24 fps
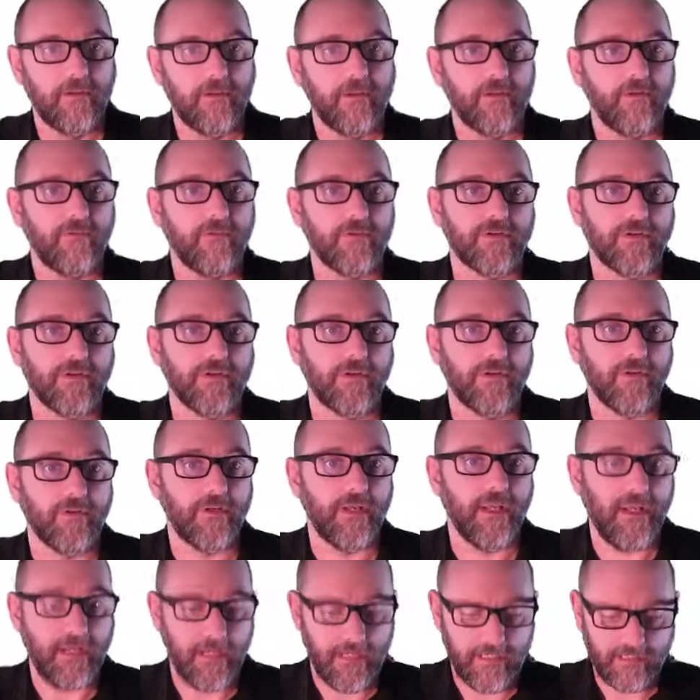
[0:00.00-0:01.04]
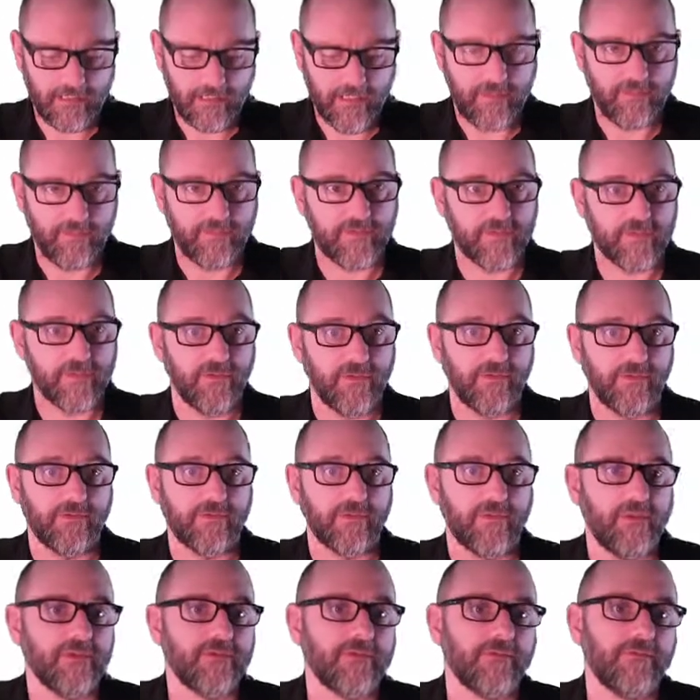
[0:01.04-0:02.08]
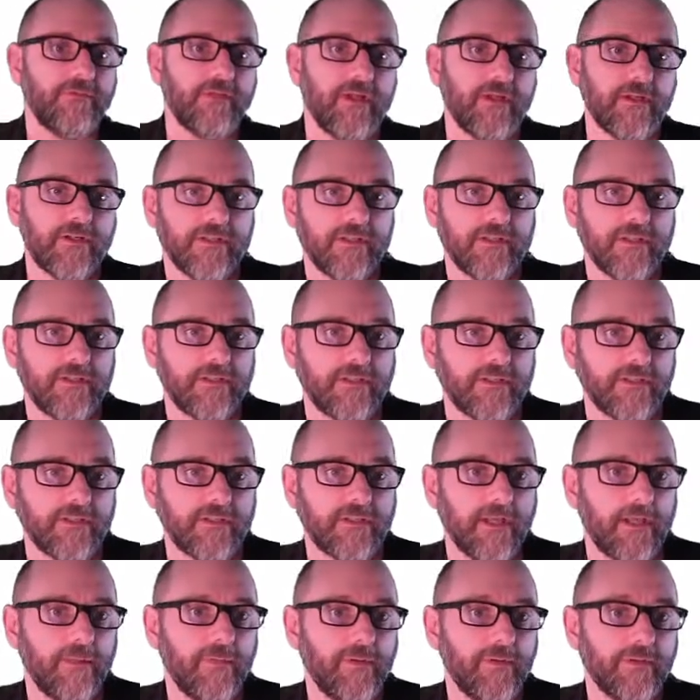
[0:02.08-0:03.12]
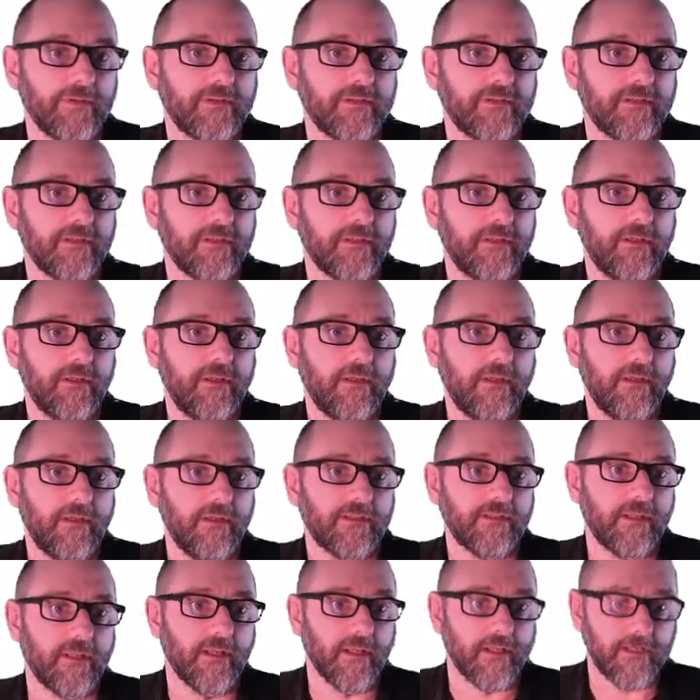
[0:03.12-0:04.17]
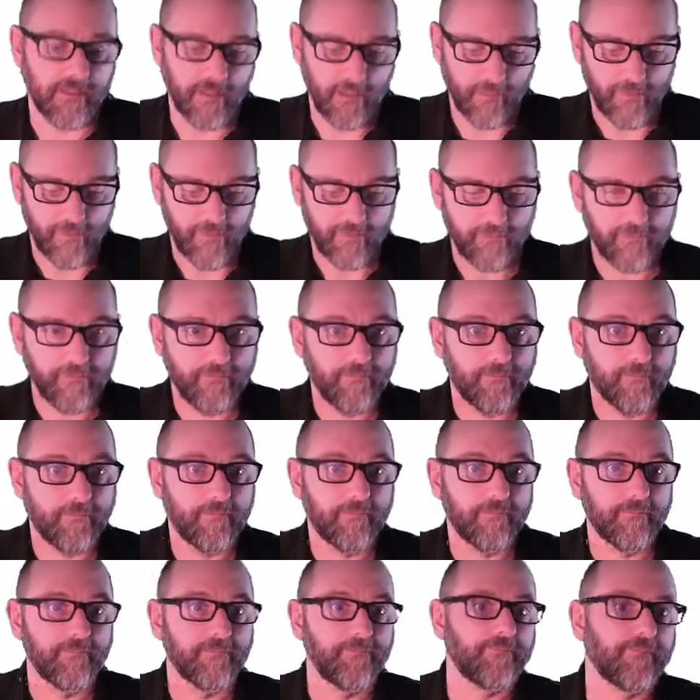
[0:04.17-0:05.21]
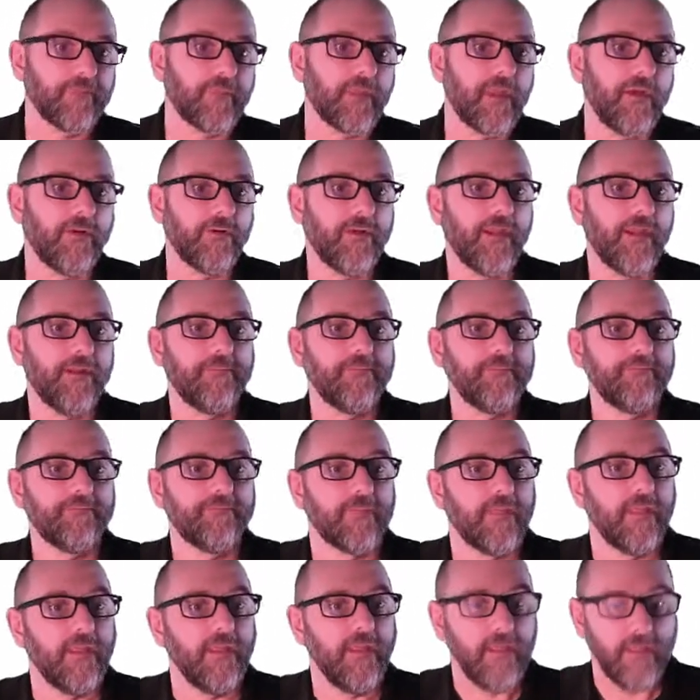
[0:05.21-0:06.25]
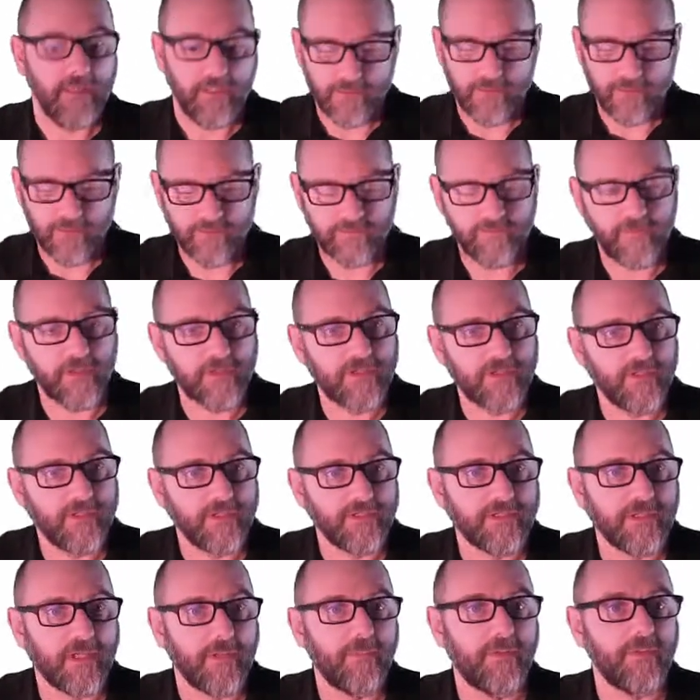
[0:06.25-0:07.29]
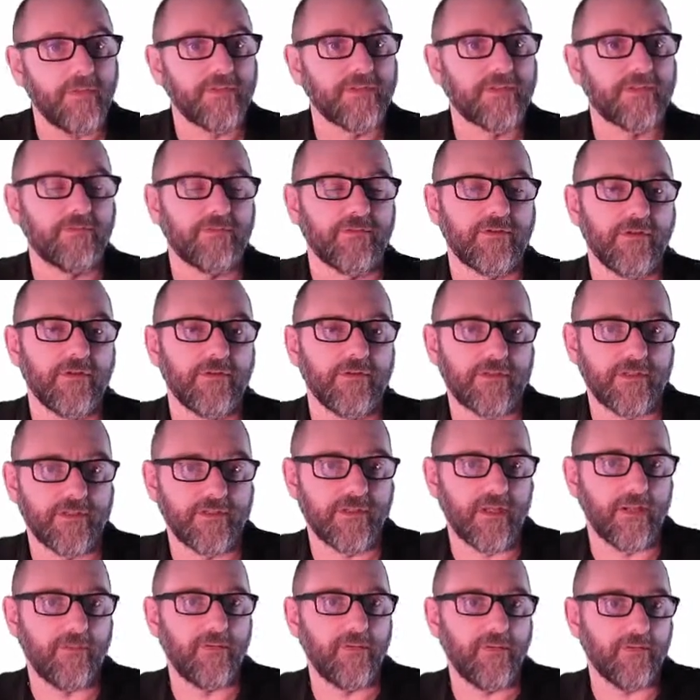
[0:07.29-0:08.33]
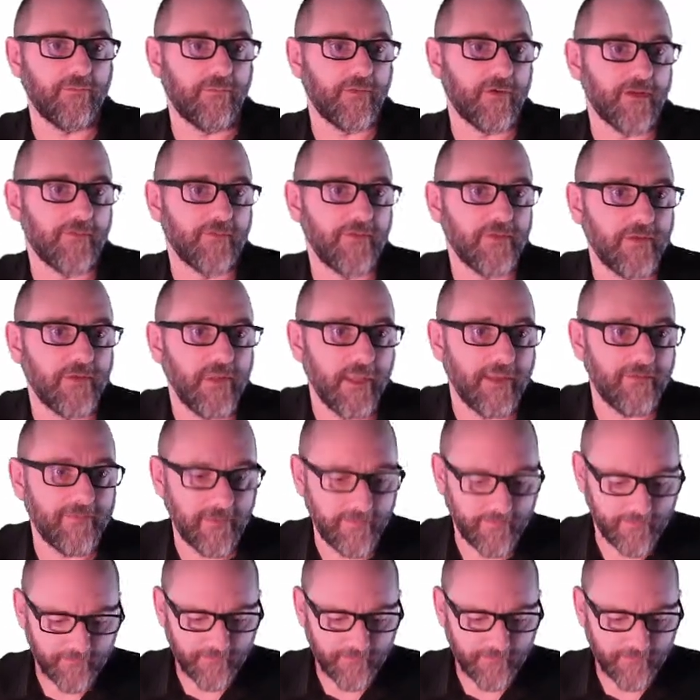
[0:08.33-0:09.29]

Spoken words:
return a times 2. So there's a function that just doubles. Let's call it double. Okay. So there's a function that returns the double of whatever you gave it.